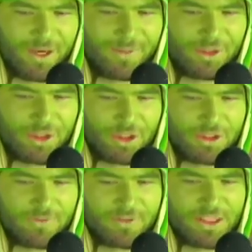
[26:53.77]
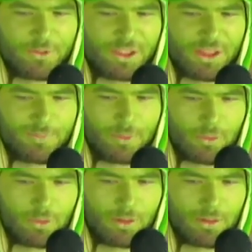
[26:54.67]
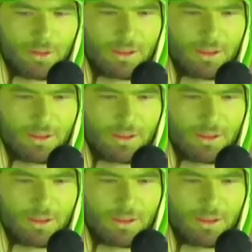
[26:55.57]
I'm in charge of closing the pool,